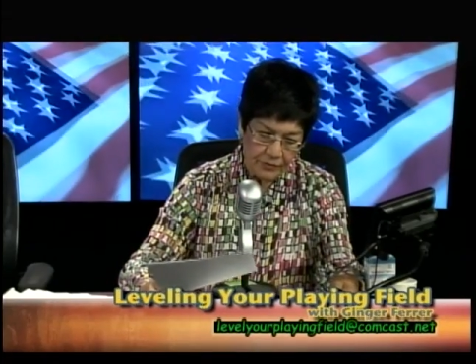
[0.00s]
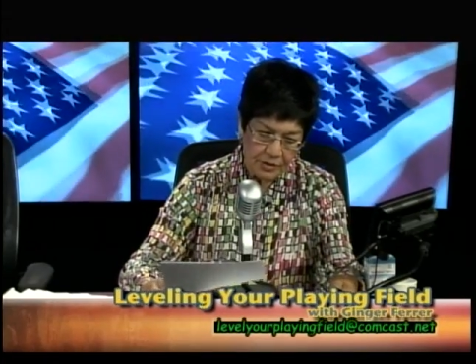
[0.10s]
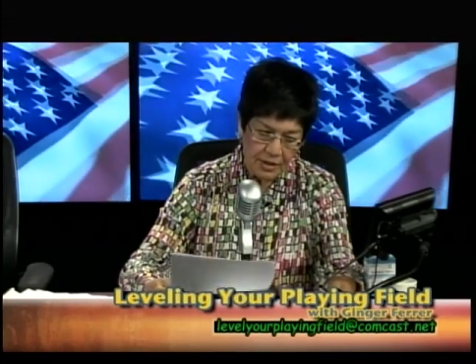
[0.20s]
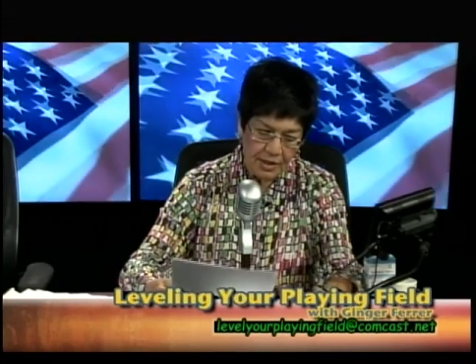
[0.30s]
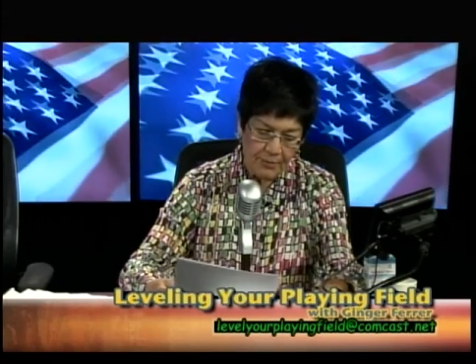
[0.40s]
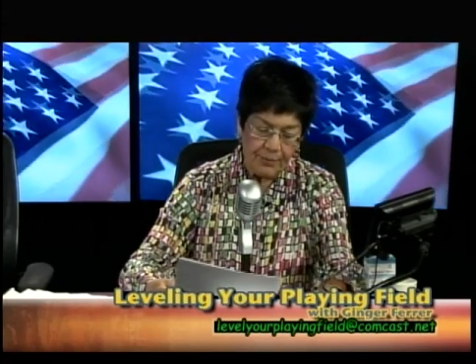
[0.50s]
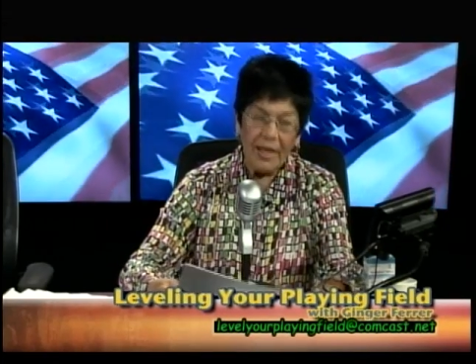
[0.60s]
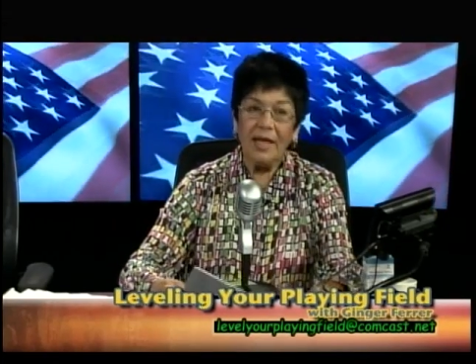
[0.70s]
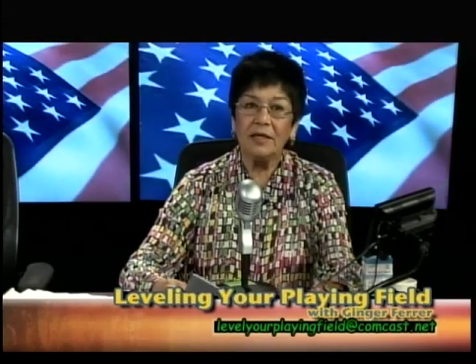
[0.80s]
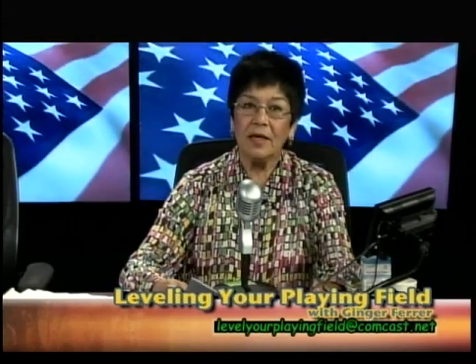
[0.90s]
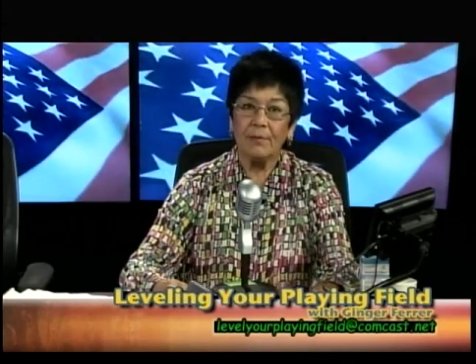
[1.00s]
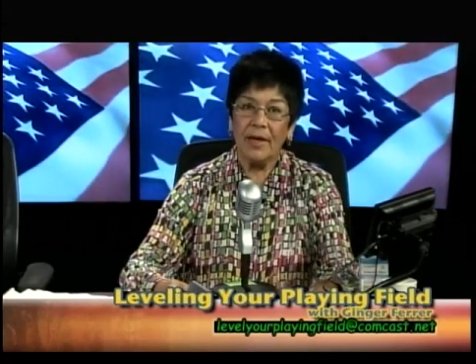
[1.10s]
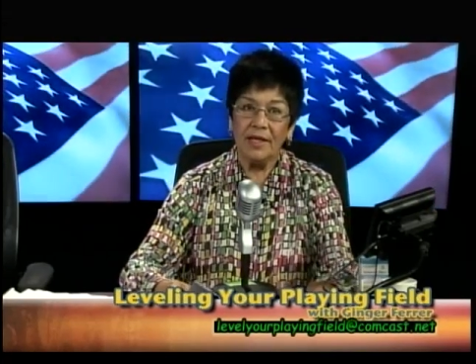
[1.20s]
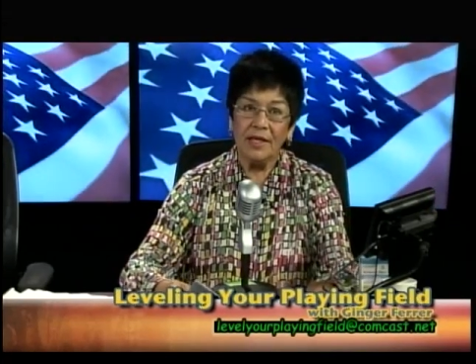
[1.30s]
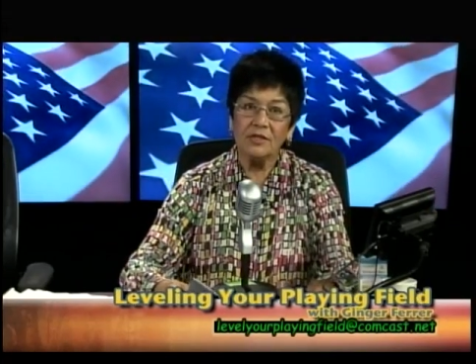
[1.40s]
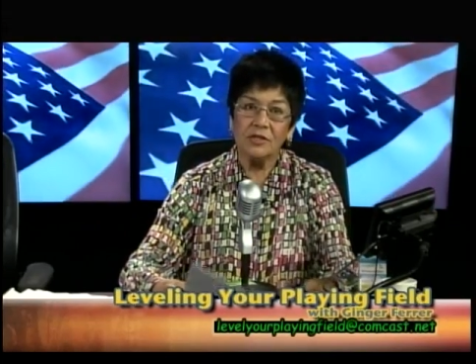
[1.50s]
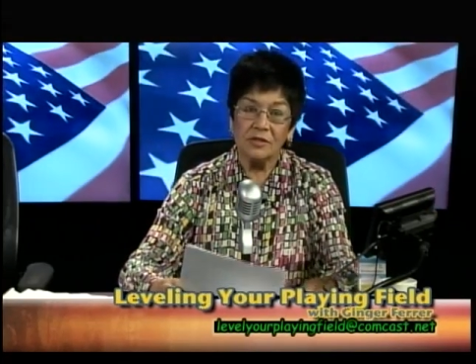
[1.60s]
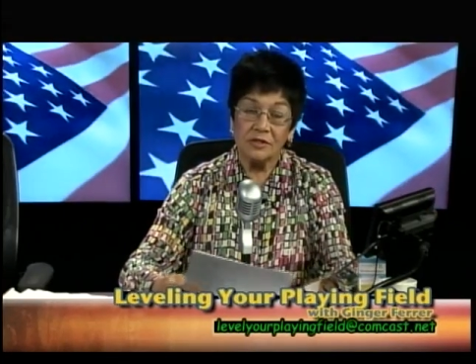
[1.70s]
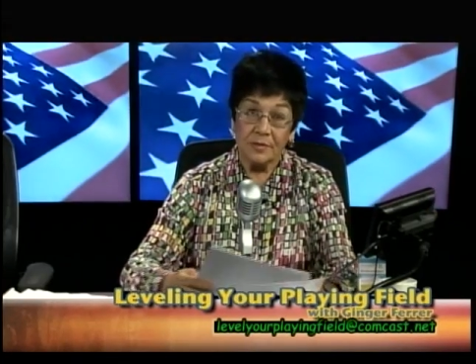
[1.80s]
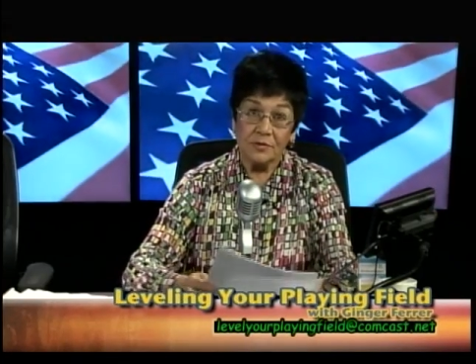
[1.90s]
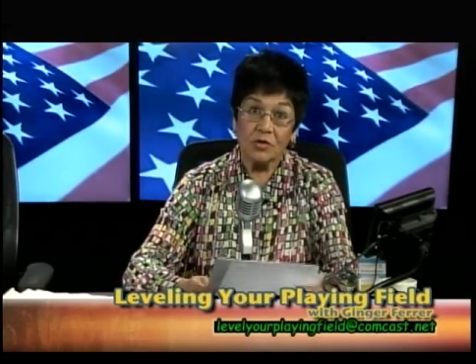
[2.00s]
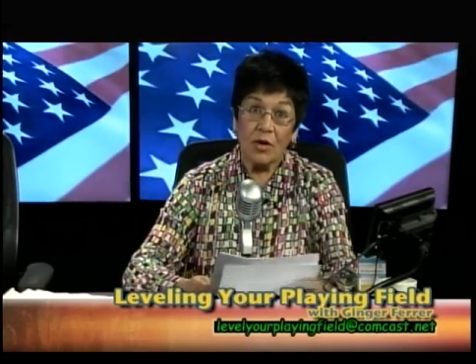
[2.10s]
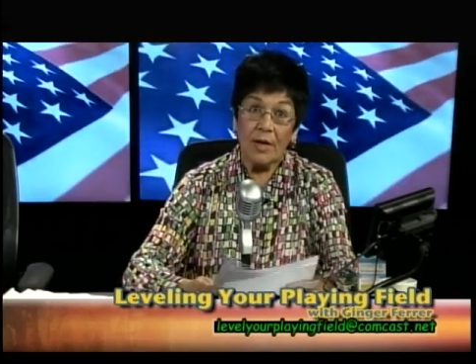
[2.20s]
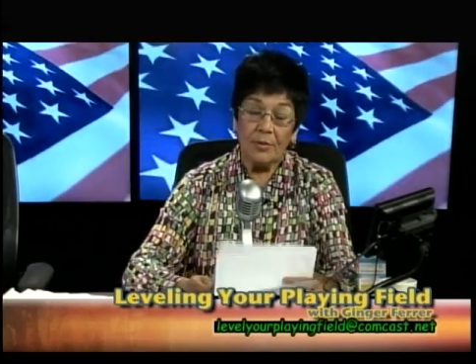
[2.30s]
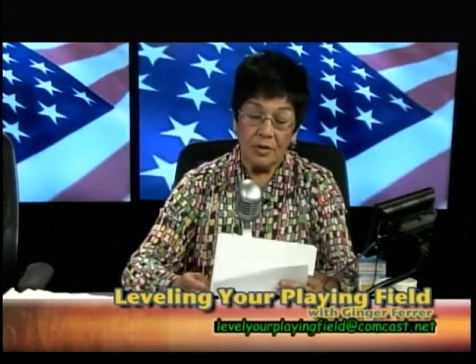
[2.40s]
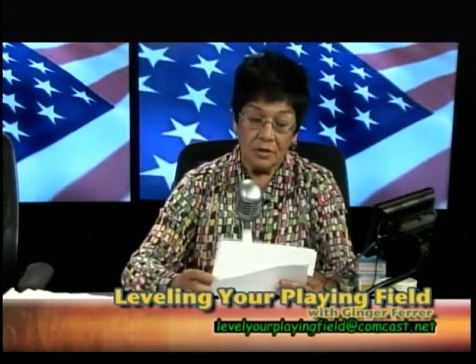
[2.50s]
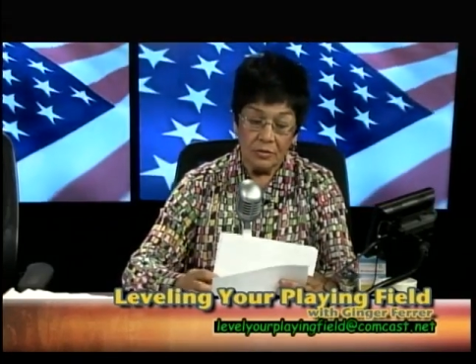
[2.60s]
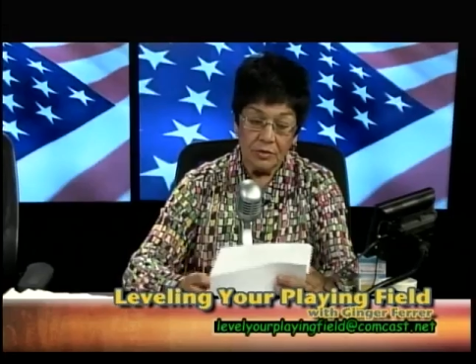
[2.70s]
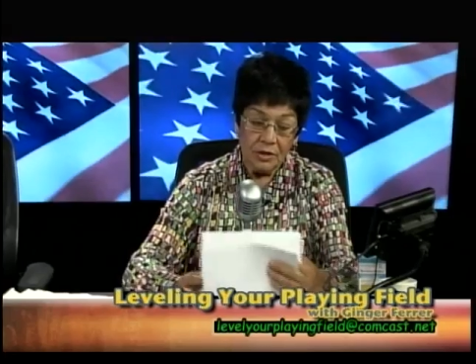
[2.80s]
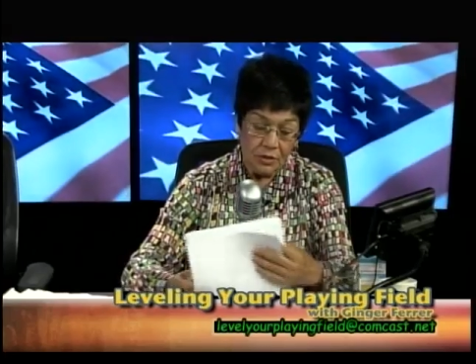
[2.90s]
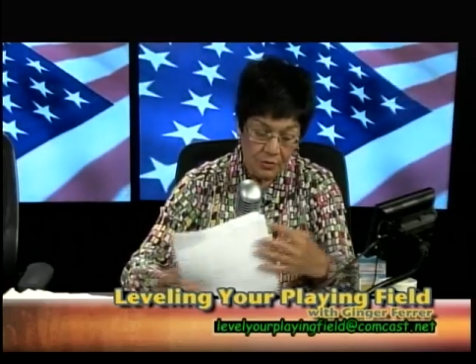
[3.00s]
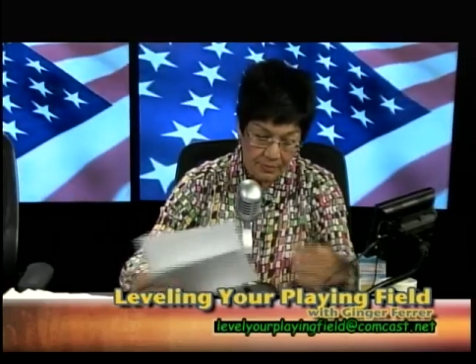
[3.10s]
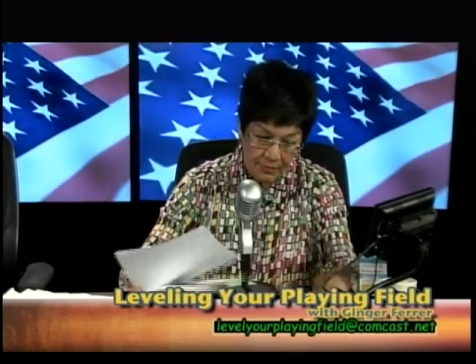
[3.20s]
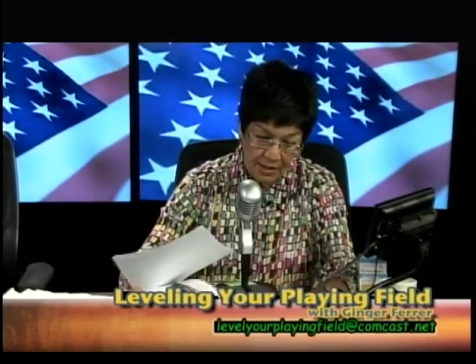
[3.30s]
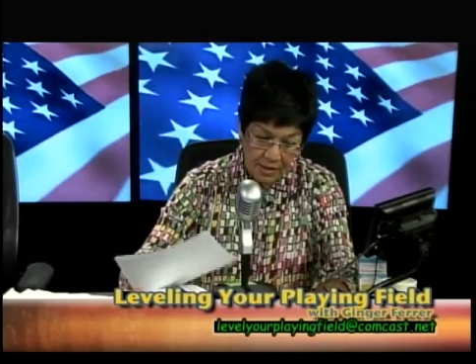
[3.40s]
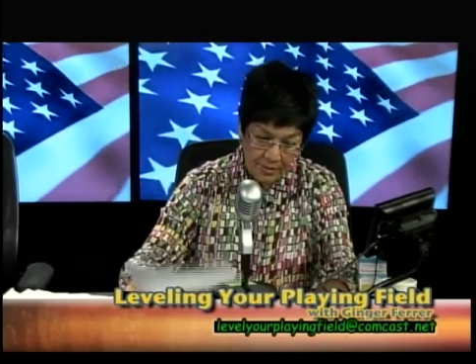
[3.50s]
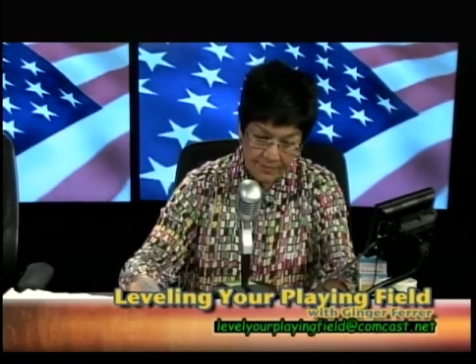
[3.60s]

that are paid by each subscriber, including you and me,